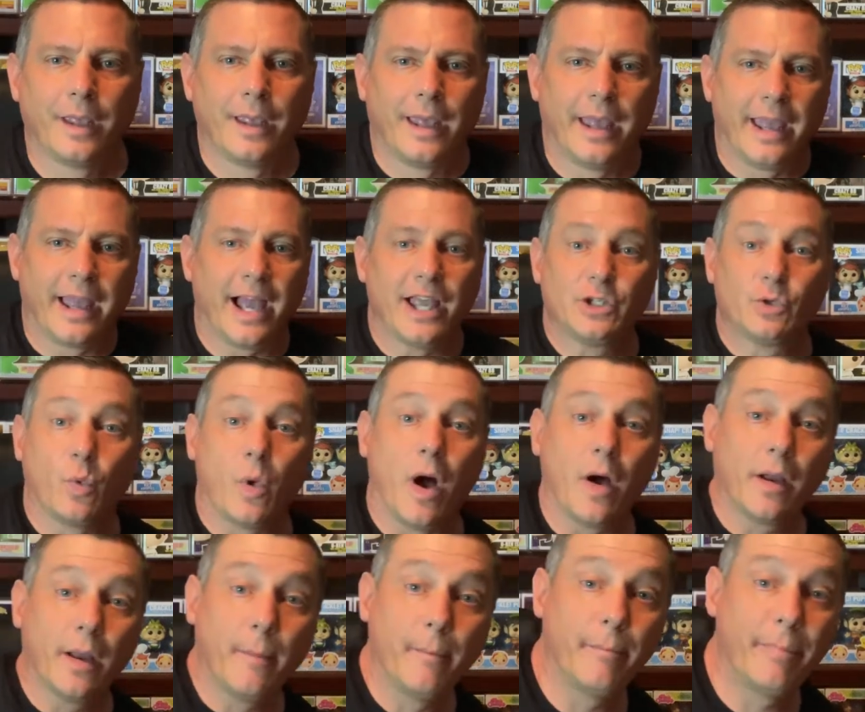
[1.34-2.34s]
Hey guys,
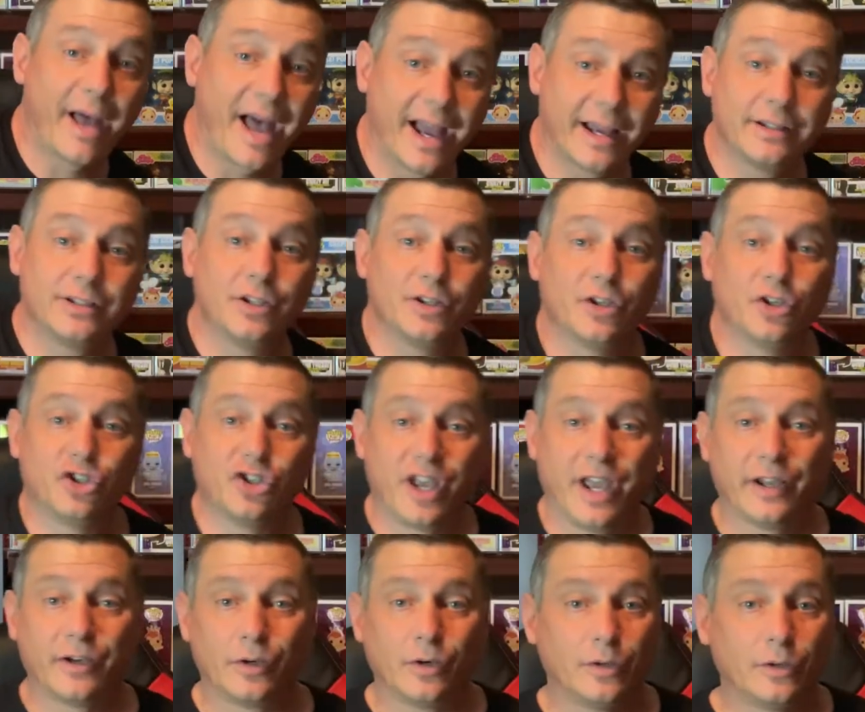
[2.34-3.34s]
welcome back to the
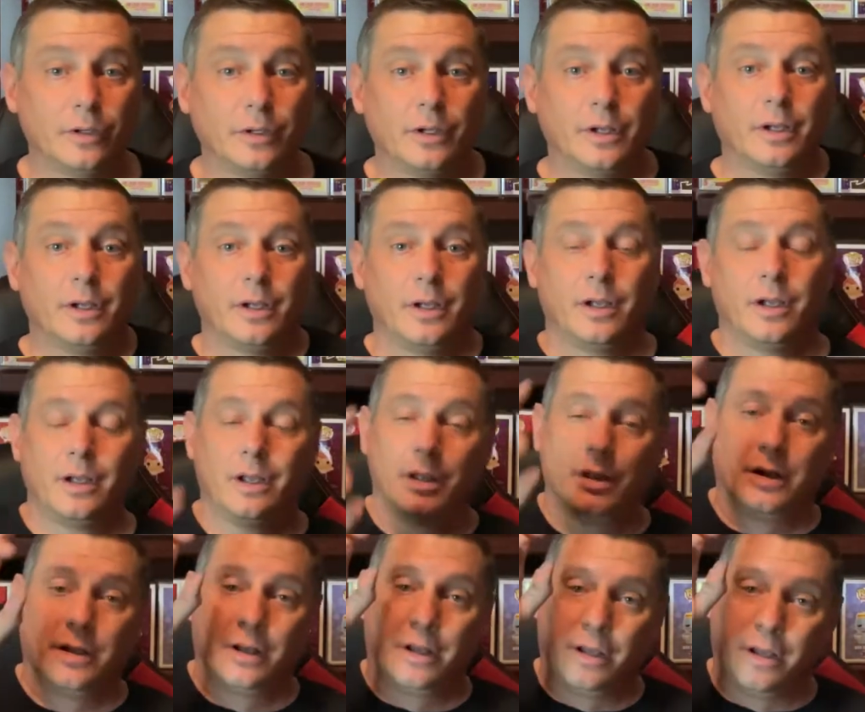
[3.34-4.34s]
channel.
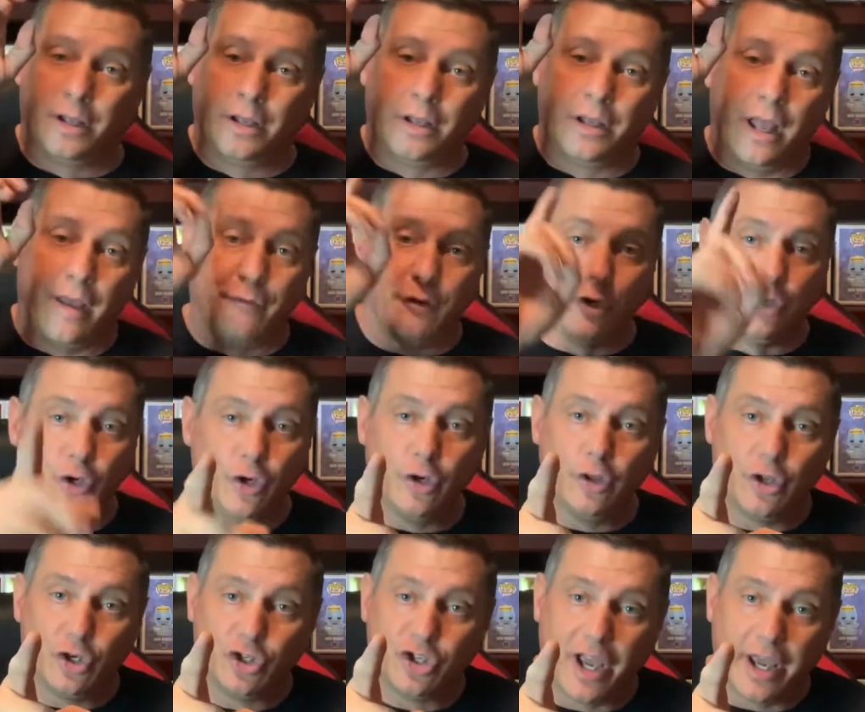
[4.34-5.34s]
If you're new to
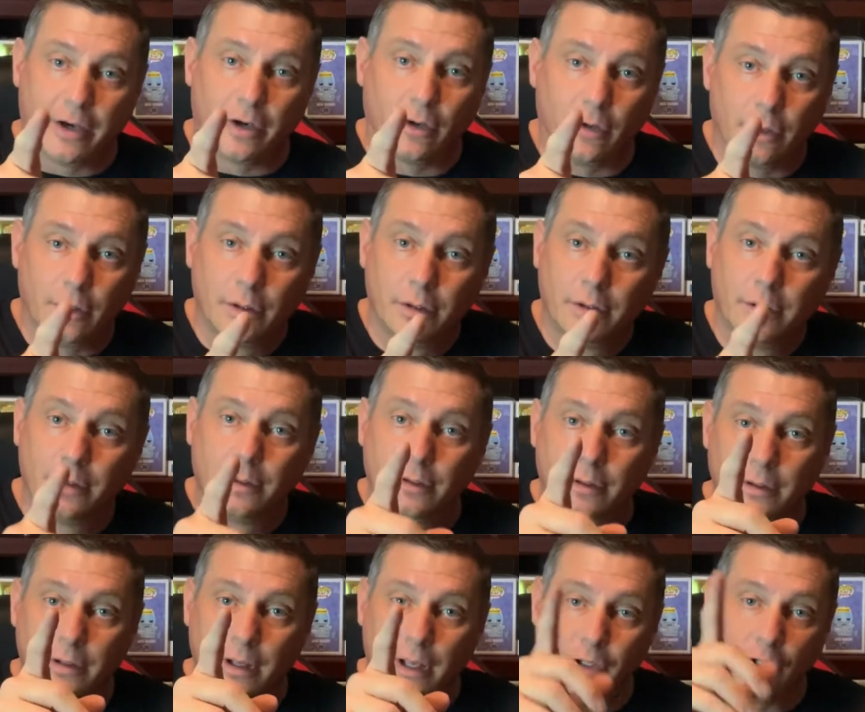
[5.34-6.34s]
the channel
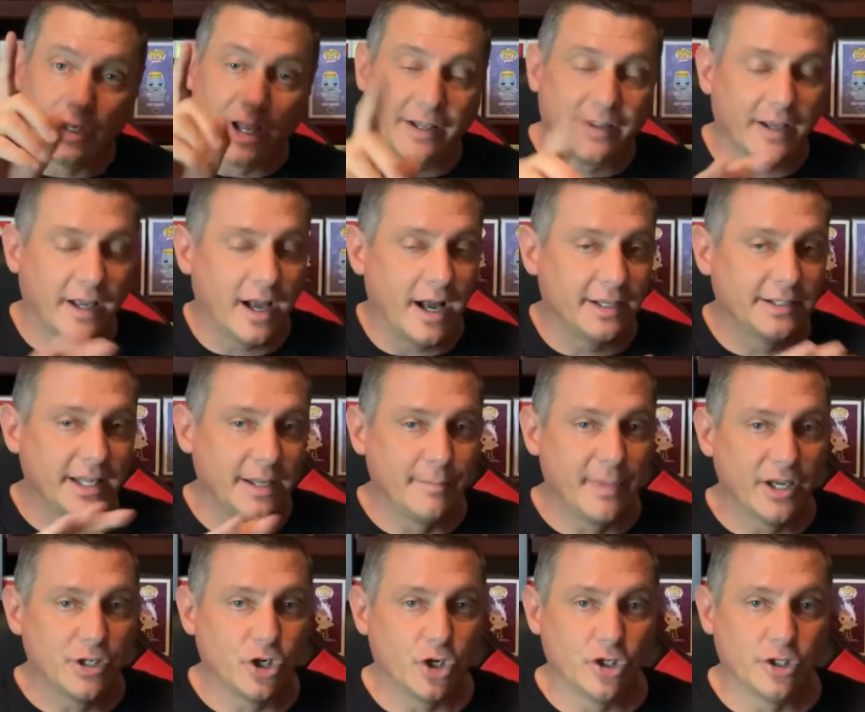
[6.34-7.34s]
and you like the content,
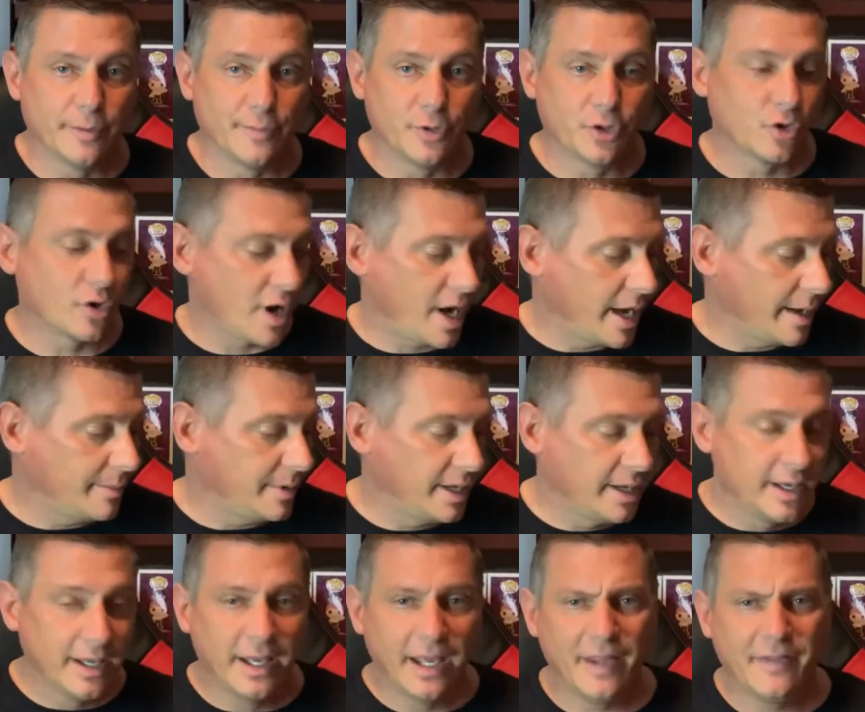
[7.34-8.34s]
make sure you subscribe,
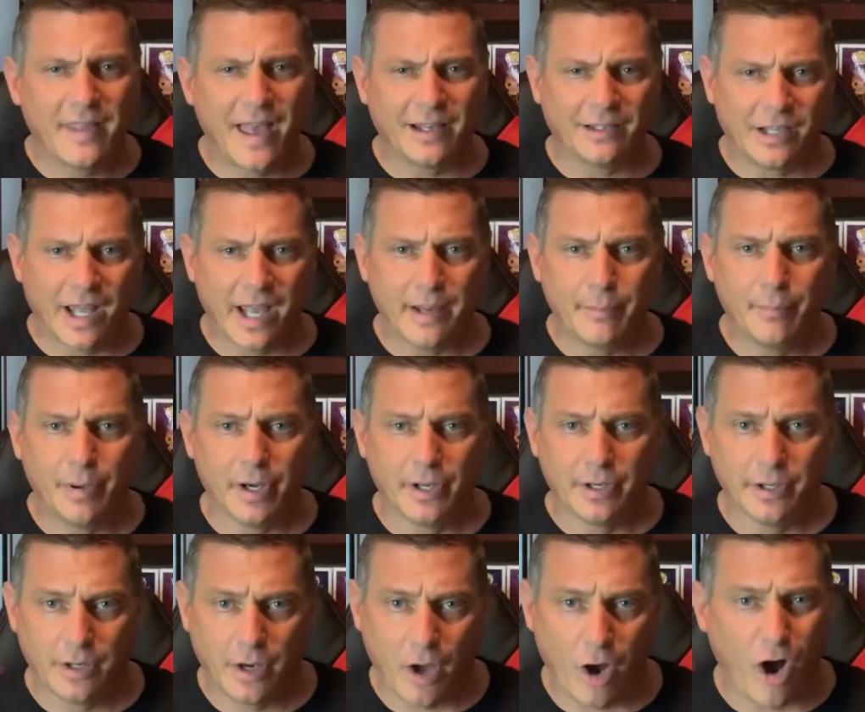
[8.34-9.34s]
hit that like
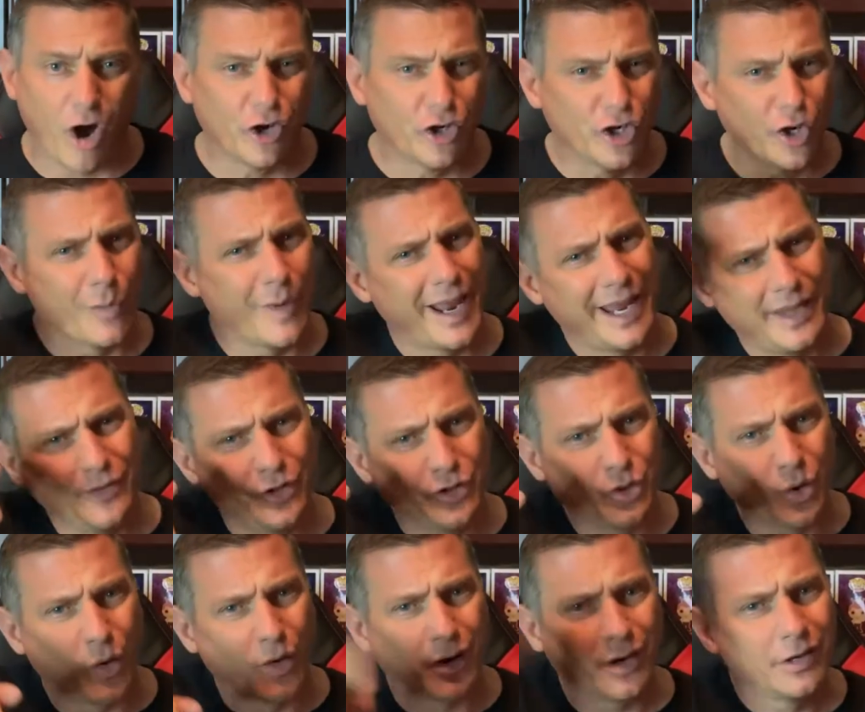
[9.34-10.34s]
button on your way in the
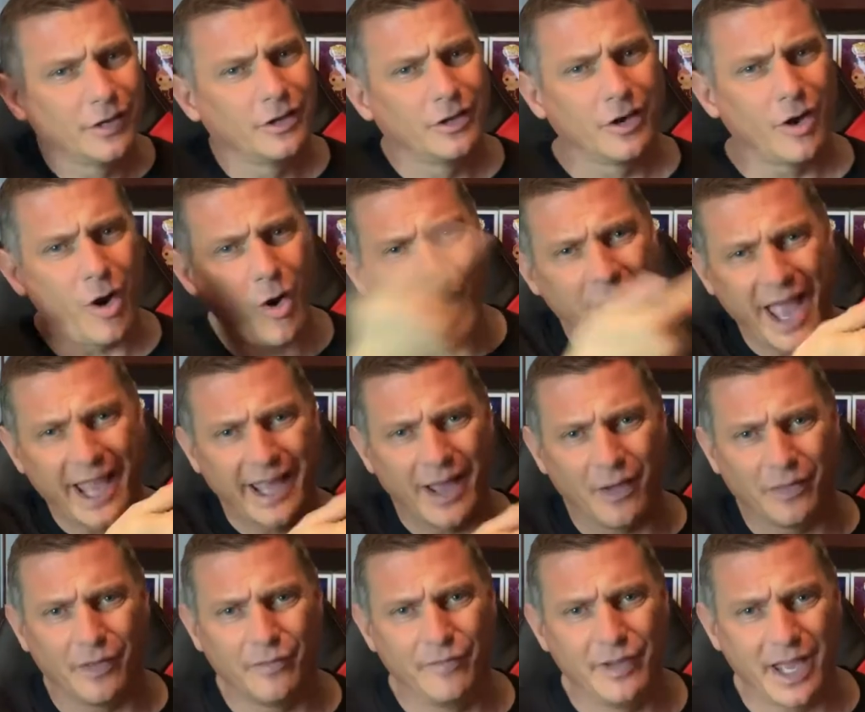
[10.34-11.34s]
door, go hang
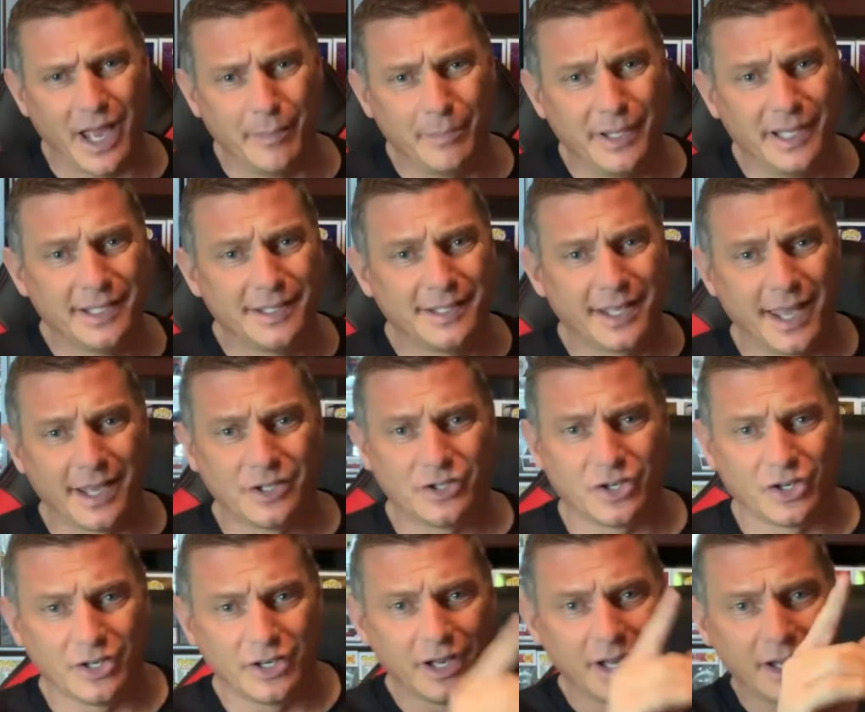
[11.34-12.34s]
out in the VIP
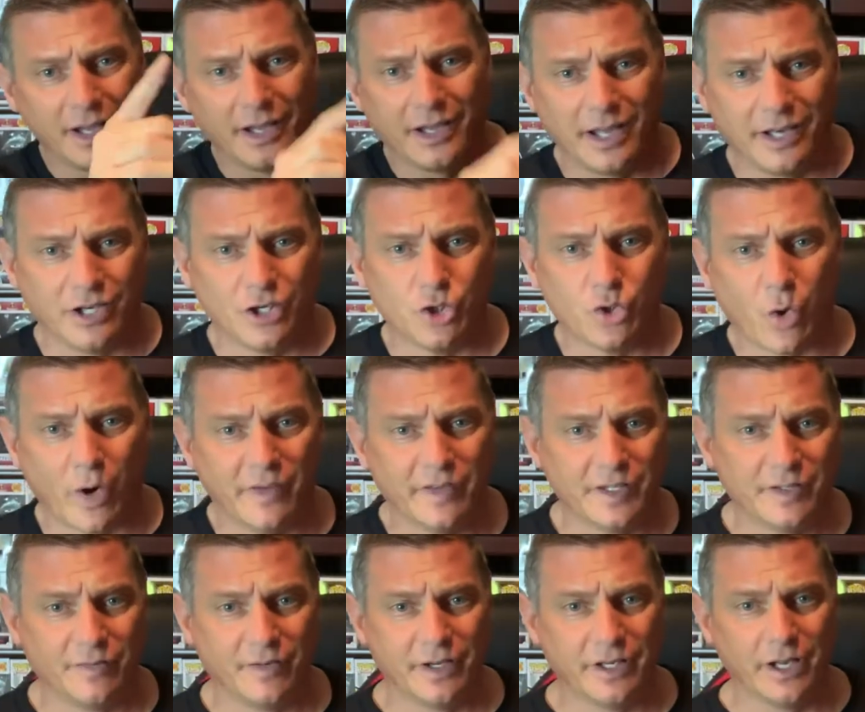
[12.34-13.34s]
section and enjoy
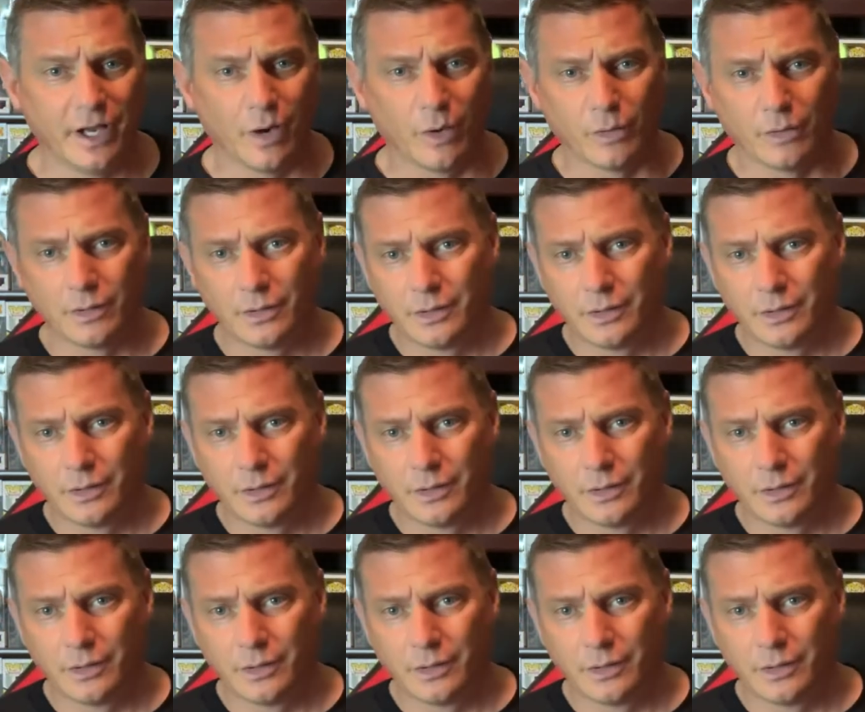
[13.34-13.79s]
this video.